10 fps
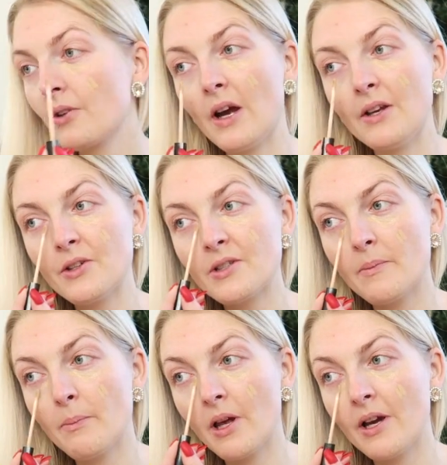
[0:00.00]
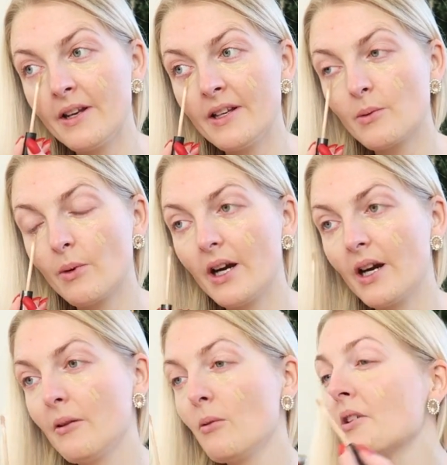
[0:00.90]
So I just apply this where
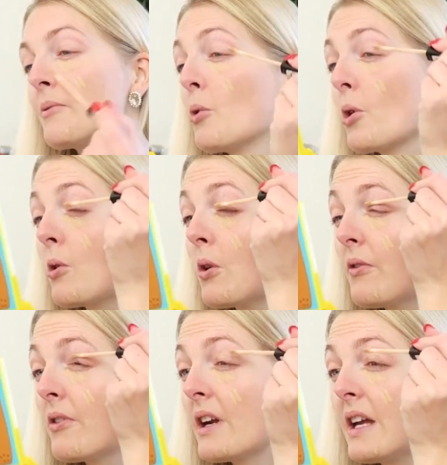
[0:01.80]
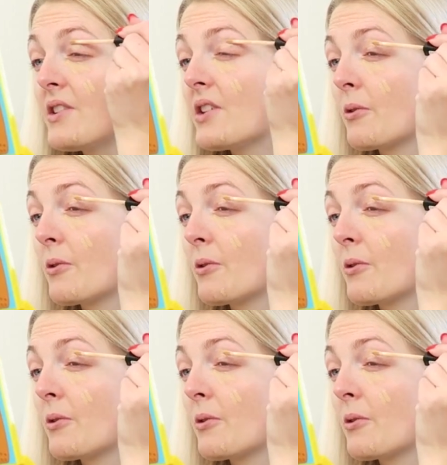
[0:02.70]
I want more coverage,